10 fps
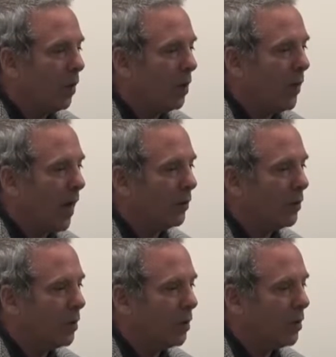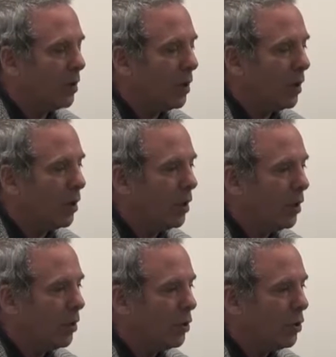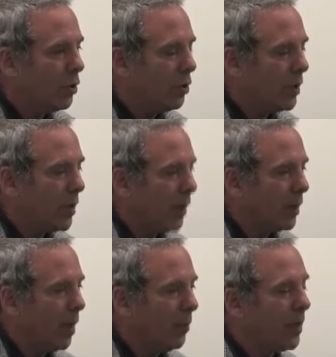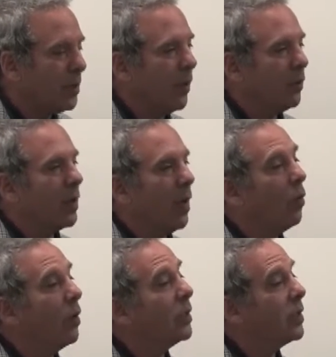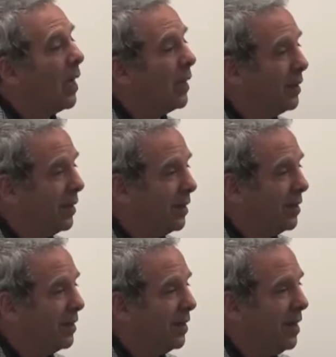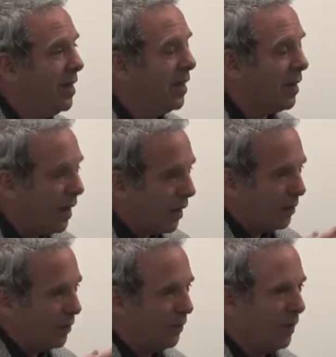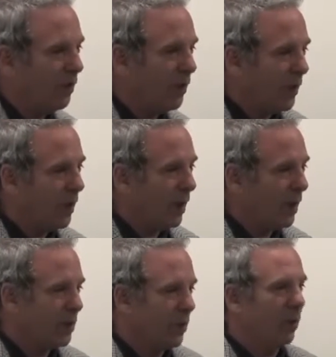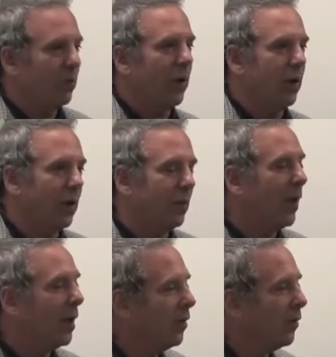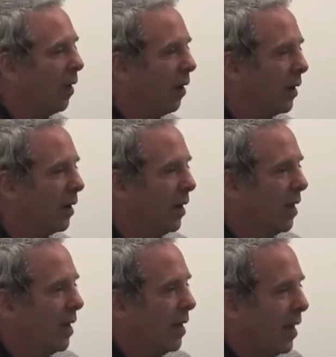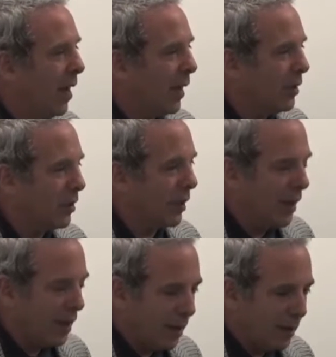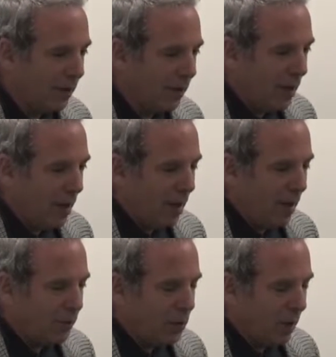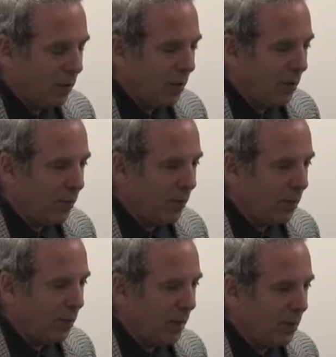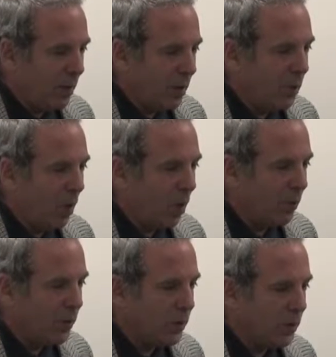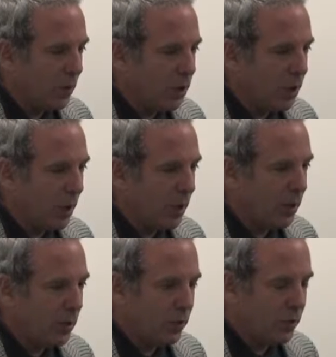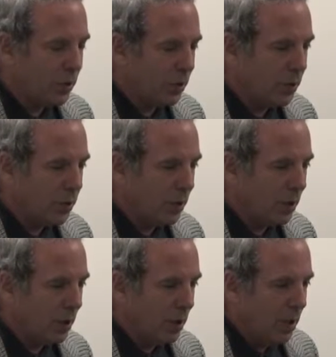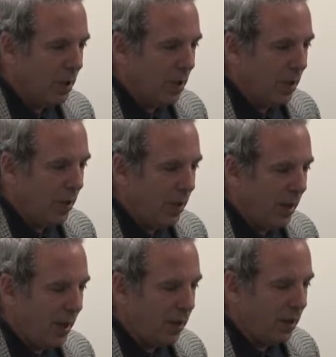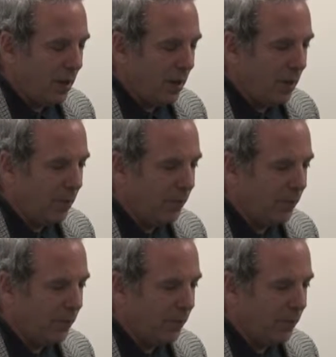what about the Jewish academics, but that weren't scientists? Now you've given me an answer of where they may have gone, actually. And I, am trying to remember the name of the department store chain in New Jersey that um,